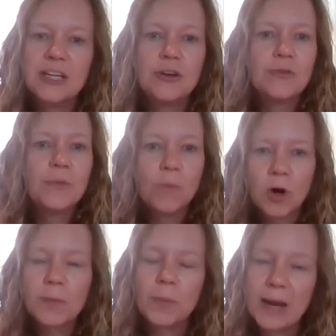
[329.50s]
the
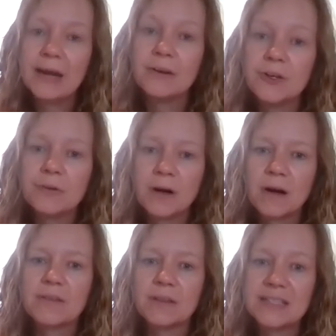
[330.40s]
more prepared you
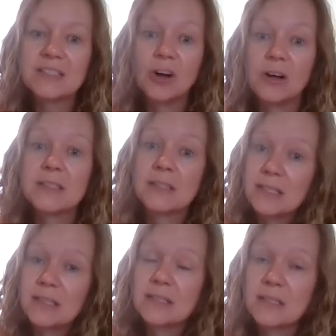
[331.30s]
are, the less
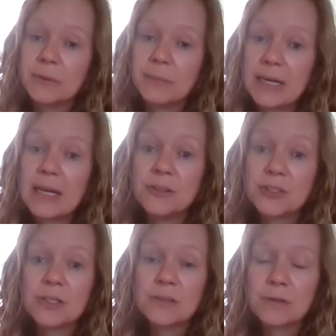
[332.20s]
costly this
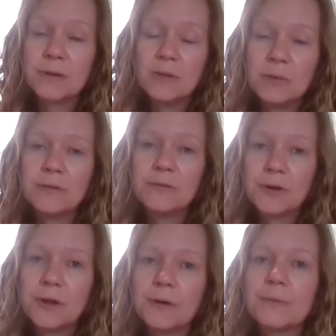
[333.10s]
implementation is going to be for
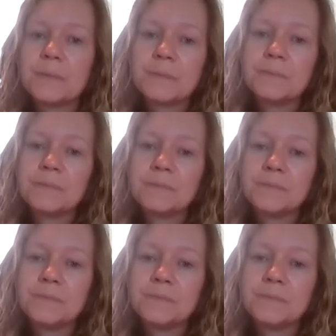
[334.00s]
you.